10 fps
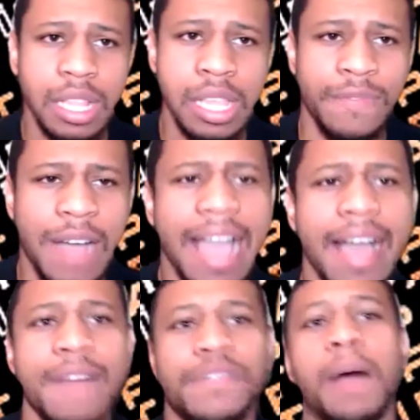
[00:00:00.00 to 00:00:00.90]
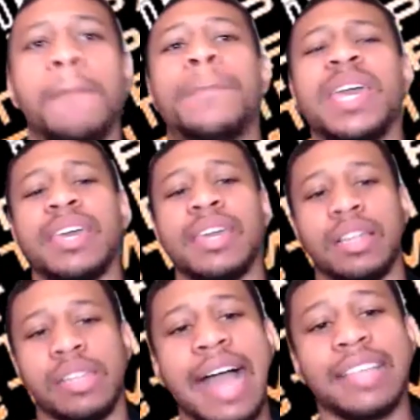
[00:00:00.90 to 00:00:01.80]
If I have a big
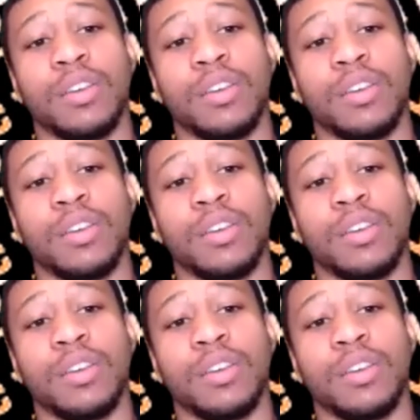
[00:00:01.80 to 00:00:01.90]
glass